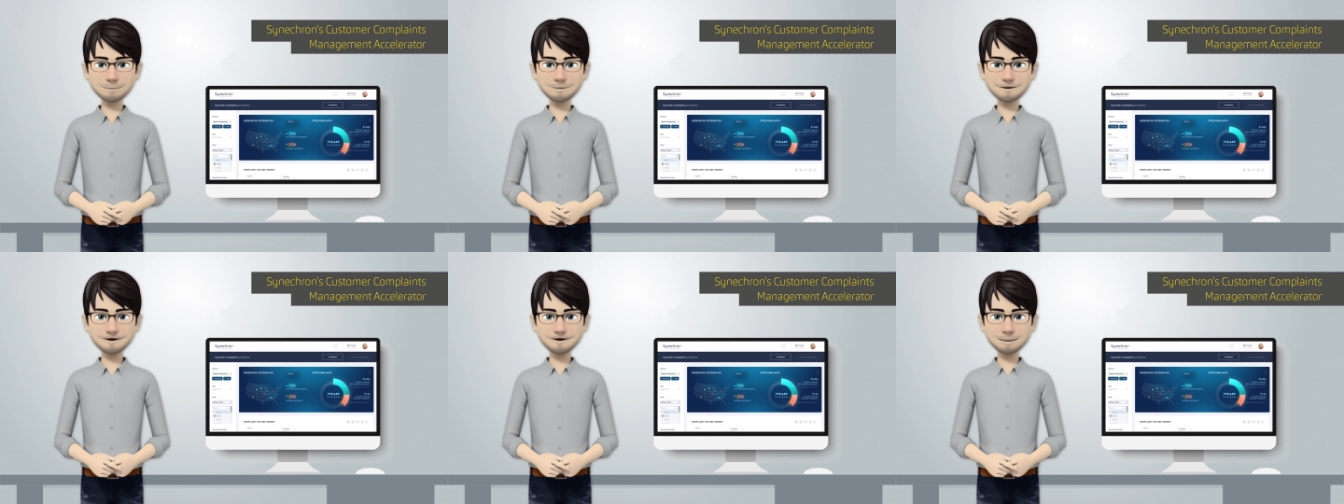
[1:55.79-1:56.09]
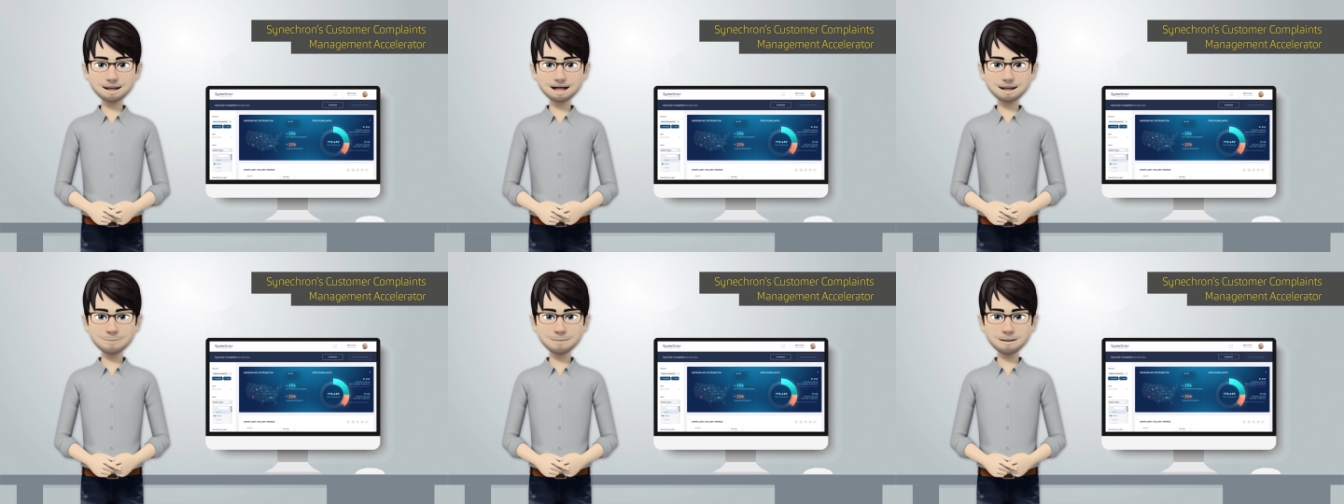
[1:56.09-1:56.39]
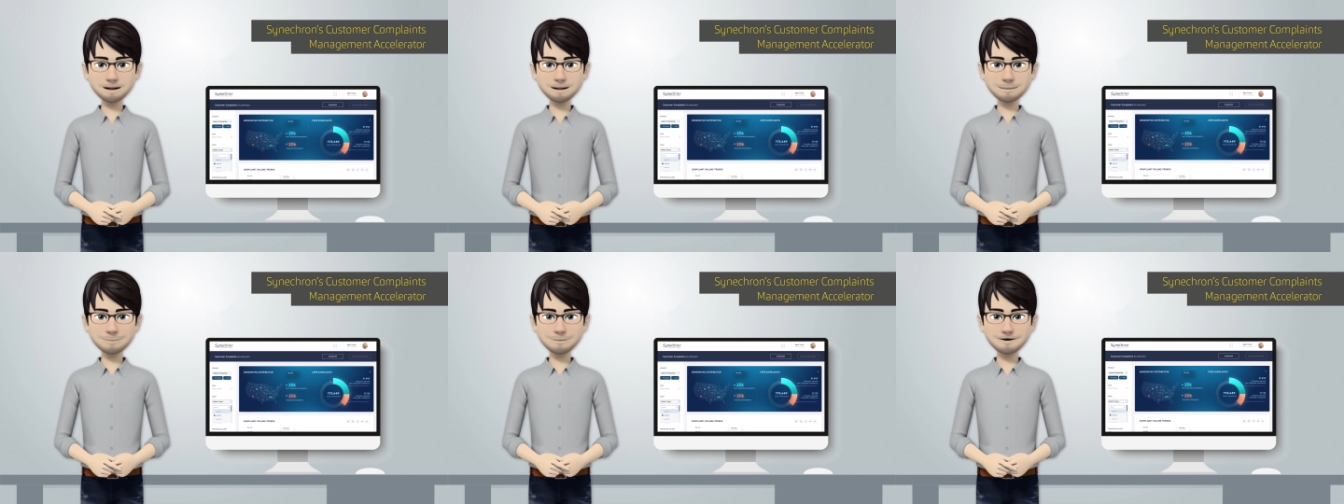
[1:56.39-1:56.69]
N L P
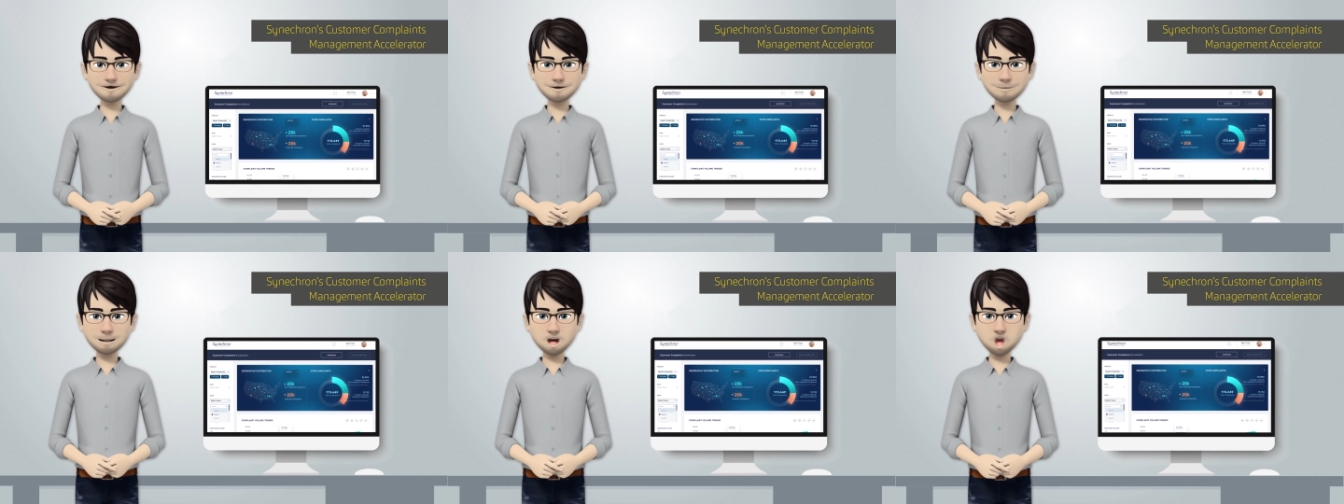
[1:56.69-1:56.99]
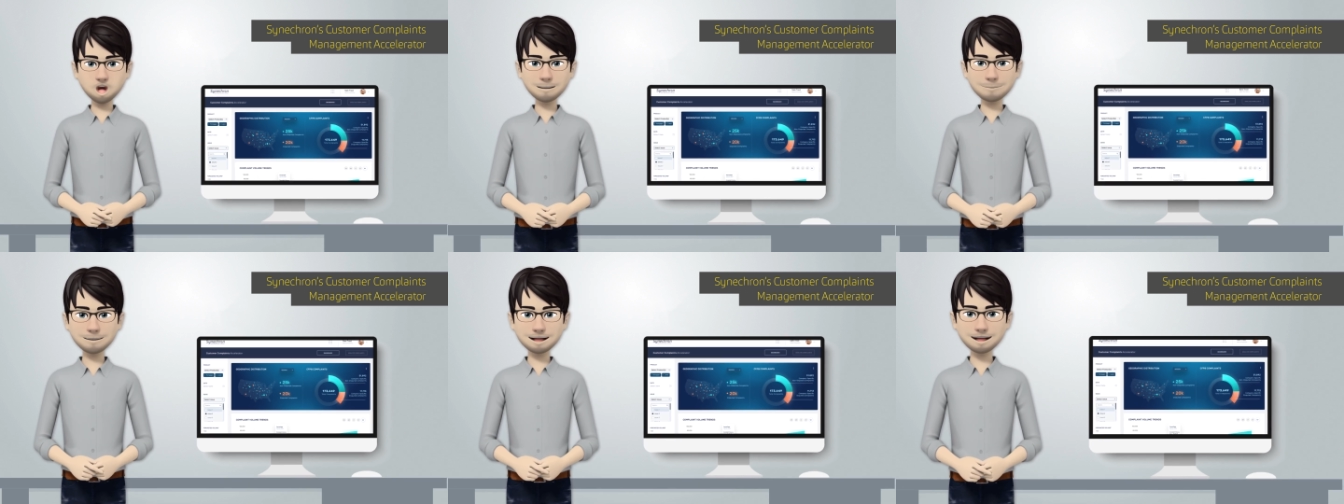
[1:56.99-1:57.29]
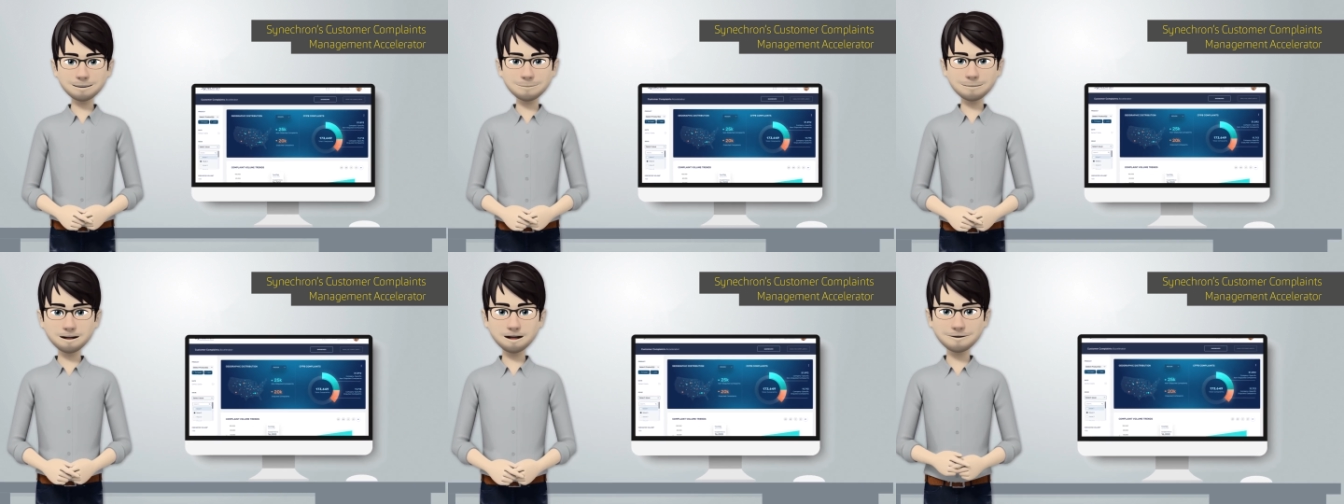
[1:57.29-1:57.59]
to complaint
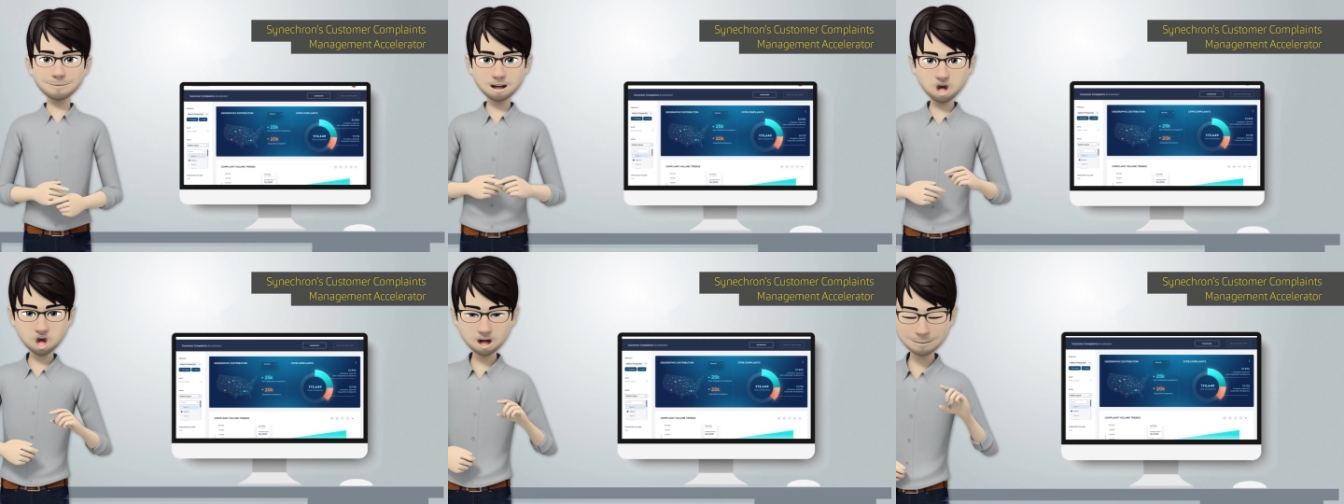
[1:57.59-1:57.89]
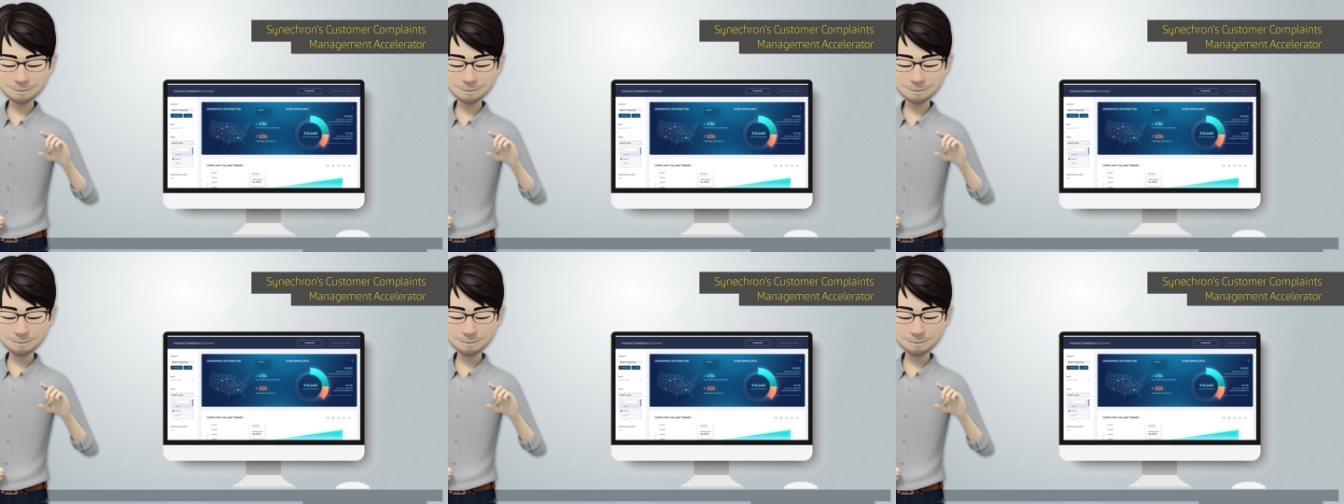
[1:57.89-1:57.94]
narratives and